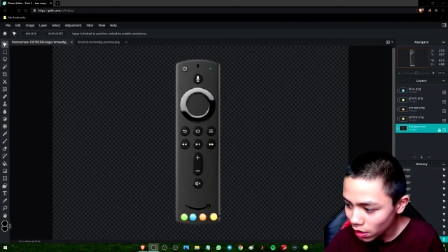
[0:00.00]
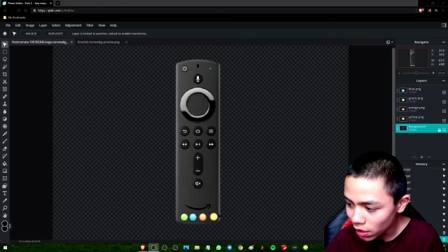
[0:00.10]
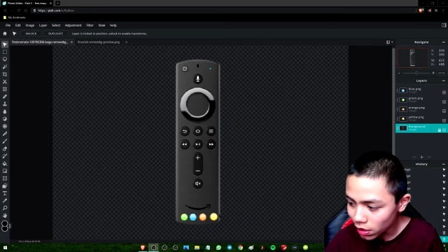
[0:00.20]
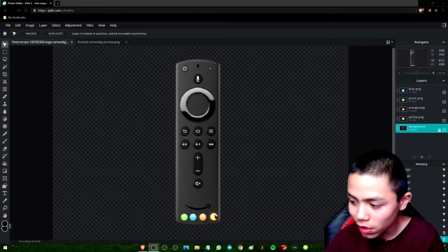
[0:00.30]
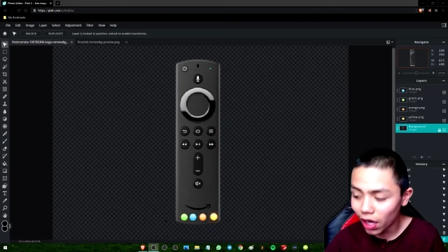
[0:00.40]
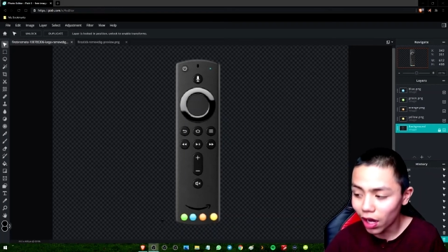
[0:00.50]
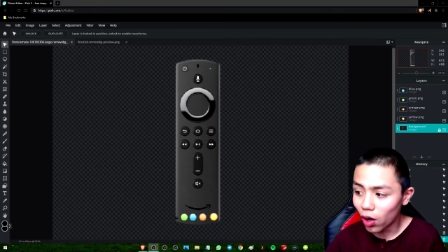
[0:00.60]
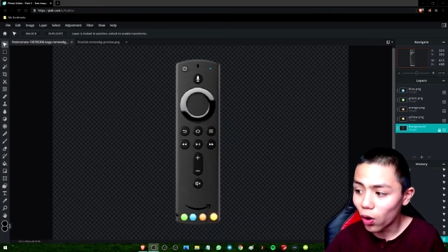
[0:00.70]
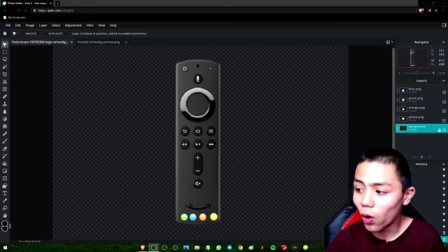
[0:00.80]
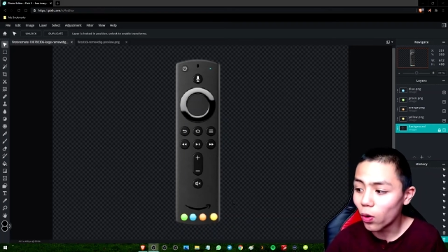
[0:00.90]
they're
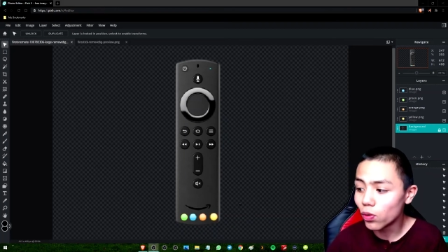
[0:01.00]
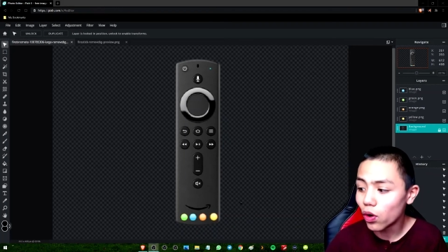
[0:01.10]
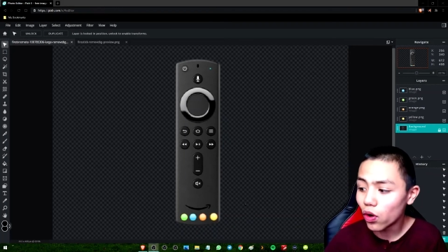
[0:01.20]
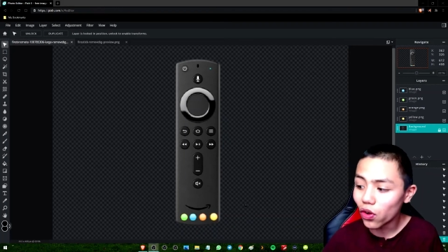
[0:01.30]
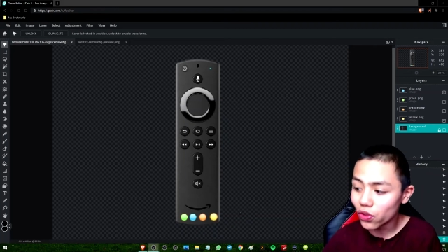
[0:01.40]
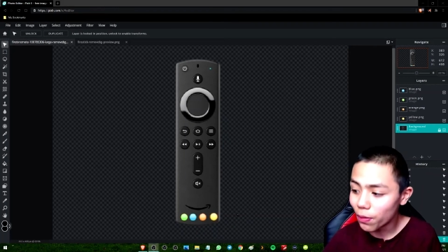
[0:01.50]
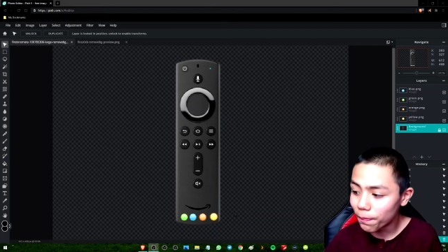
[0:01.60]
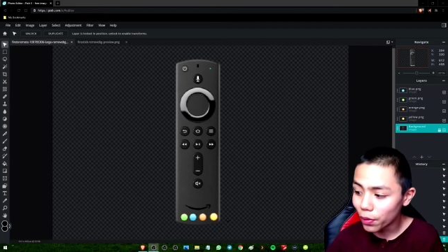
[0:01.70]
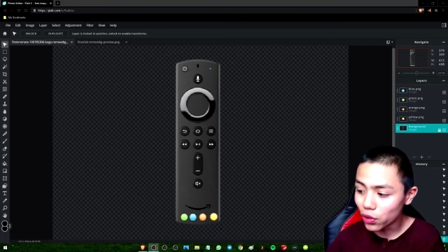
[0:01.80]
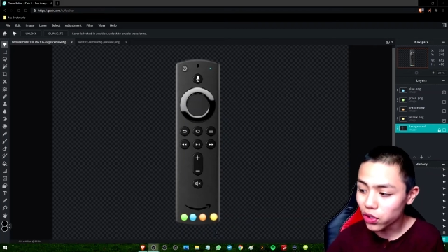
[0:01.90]
all on the
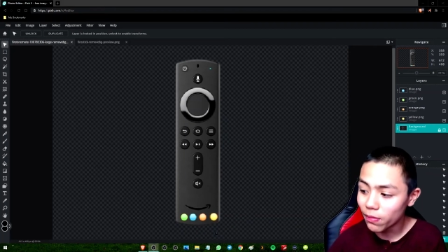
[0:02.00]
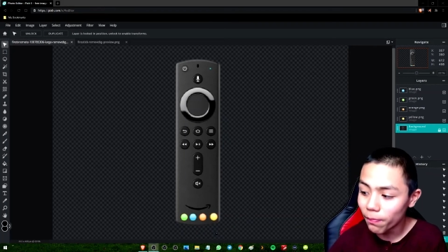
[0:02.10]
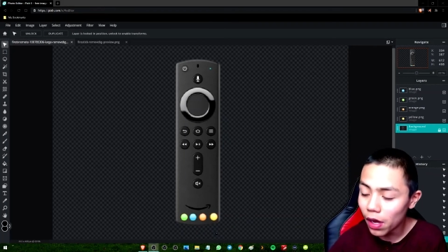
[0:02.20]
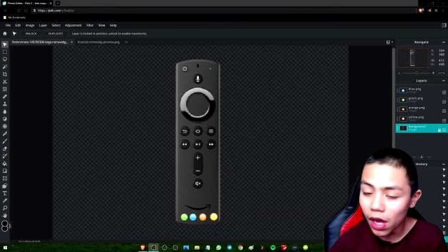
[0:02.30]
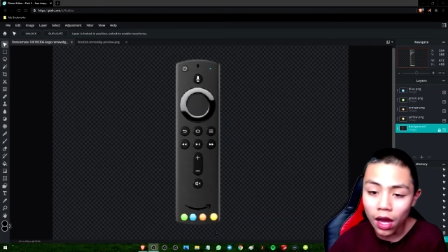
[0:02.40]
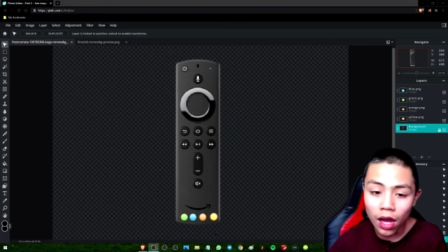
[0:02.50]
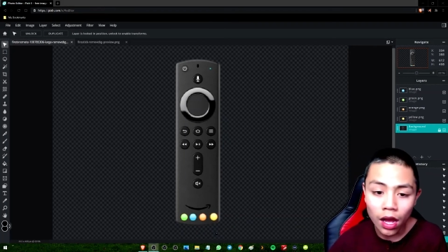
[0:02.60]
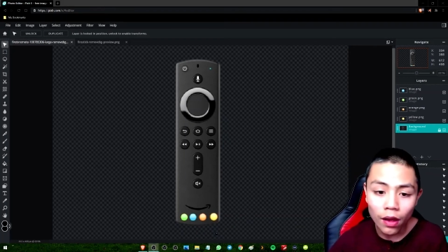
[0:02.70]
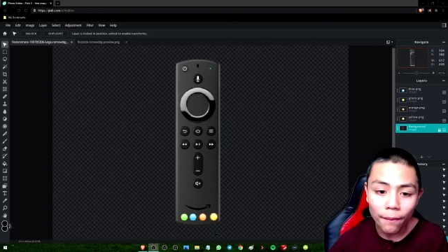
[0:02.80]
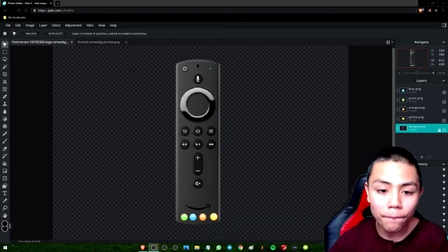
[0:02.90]
bottom,
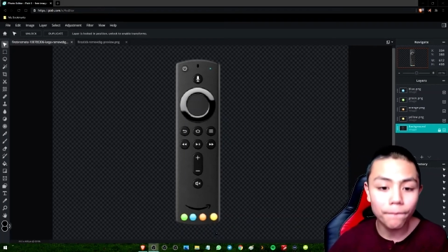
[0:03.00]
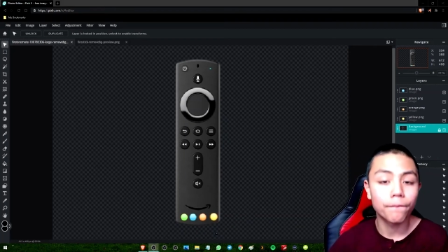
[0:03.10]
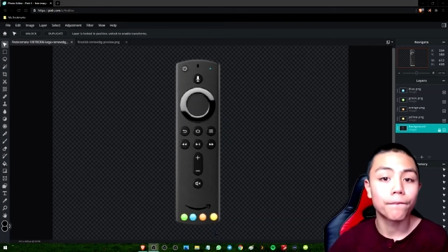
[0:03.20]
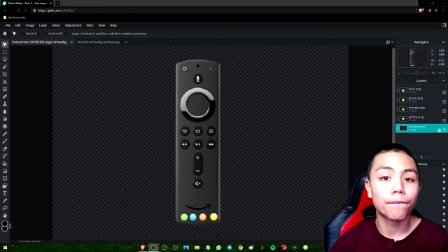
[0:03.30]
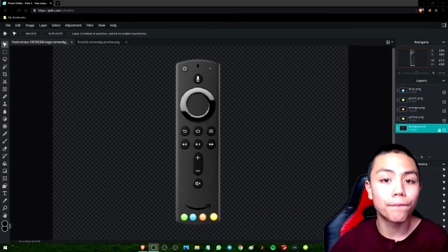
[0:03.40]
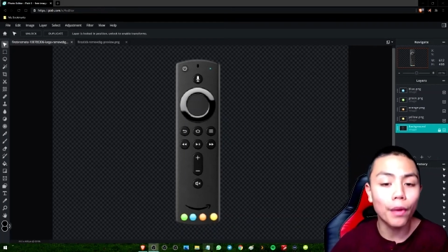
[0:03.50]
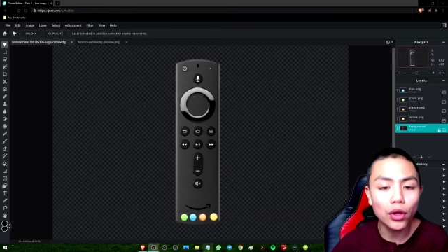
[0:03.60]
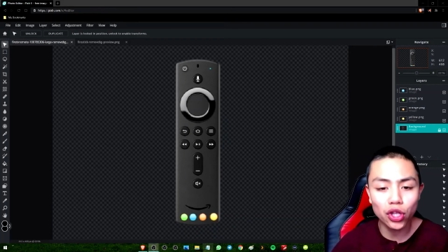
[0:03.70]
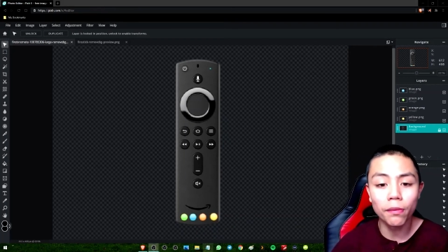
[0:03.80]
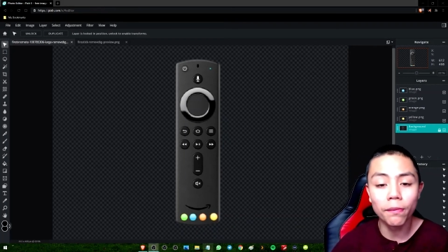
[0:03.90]

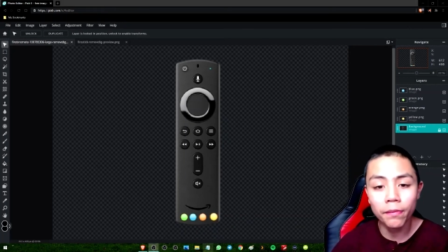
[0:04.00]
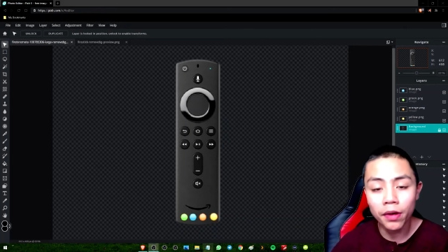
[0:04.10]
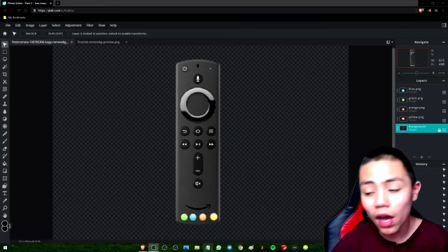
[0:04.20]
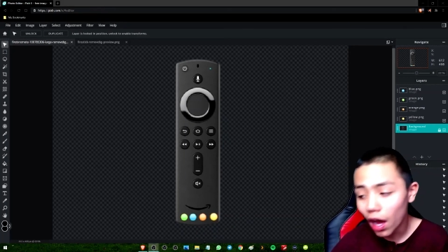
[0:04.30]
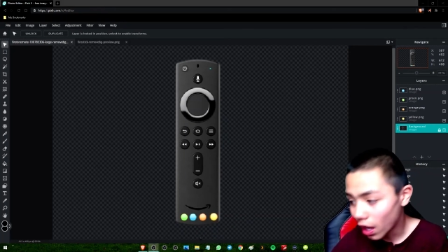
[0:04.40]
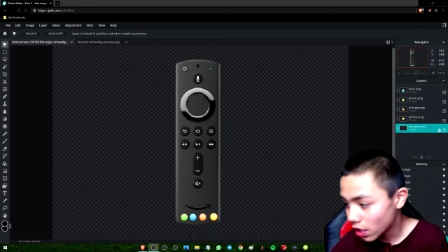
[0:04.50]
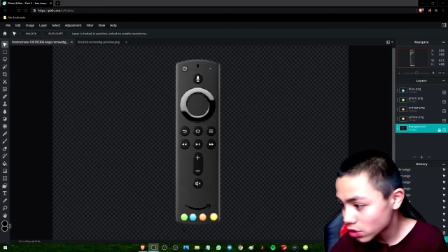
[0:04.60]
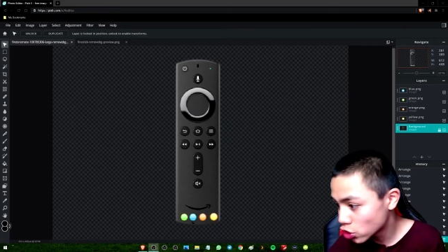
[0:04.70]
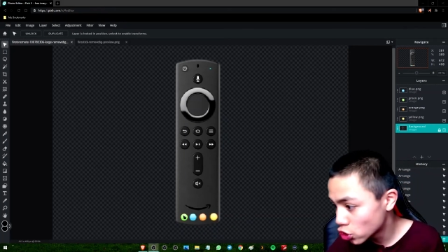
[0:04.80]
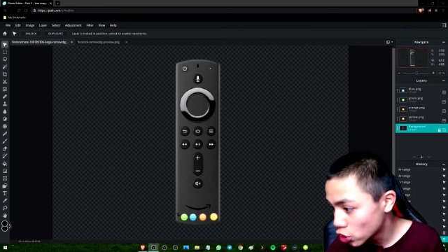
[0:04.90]
bottom, as
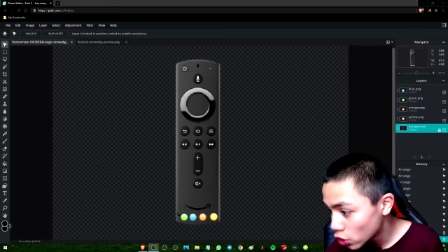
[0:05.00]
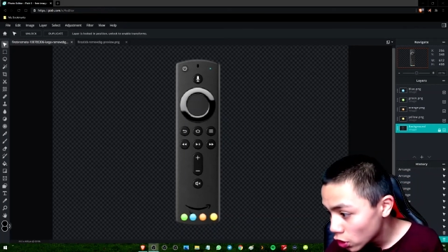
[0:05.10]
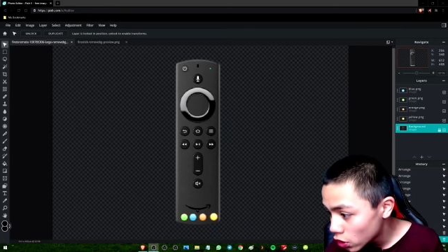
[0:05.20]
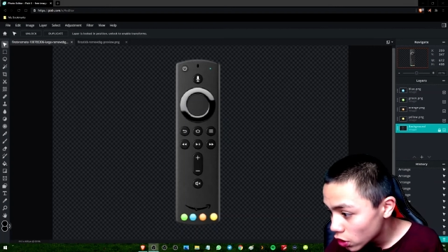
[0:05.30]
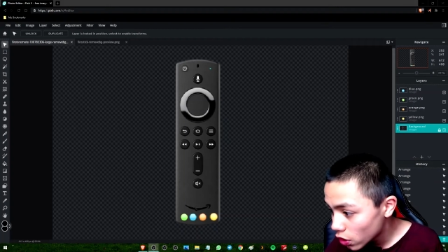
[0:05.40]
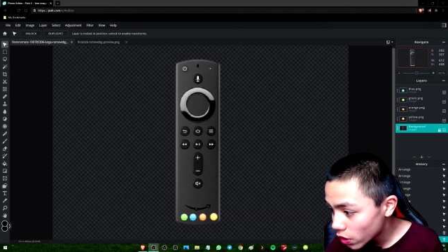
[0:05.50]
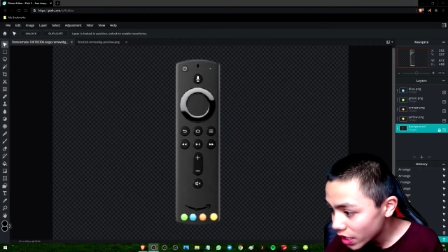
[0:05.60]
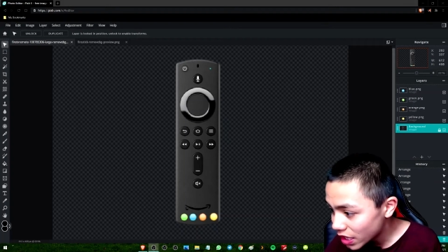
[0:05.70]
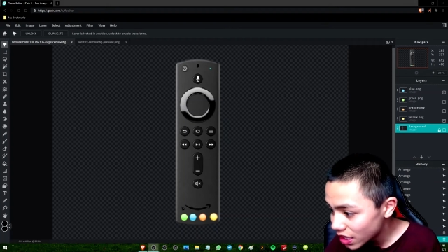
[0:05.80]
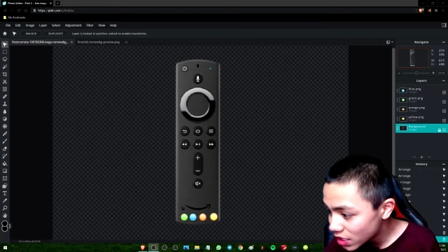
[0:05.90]
you
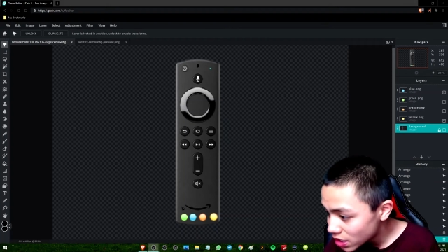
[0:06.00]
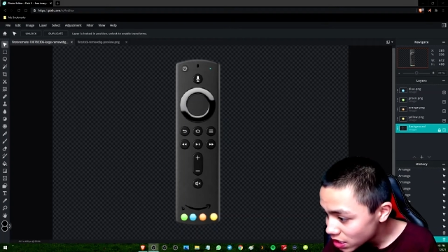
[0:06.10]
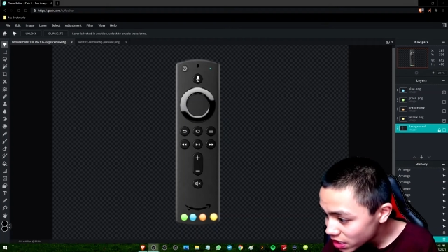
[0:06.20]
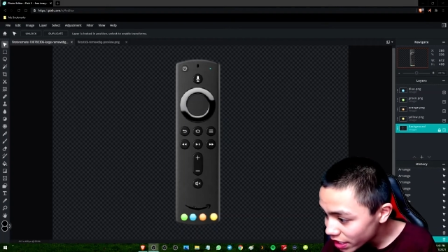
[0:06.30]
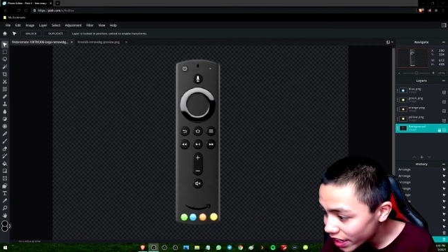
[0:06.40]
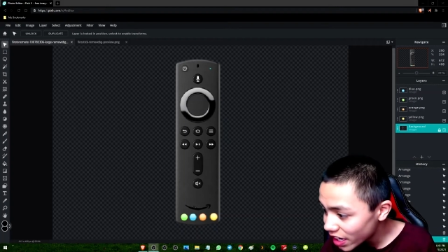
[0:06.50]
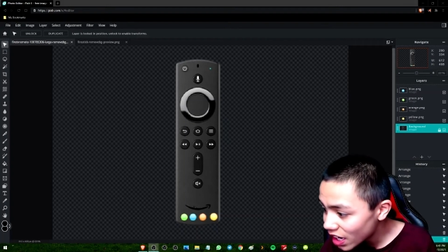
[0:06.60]
can see.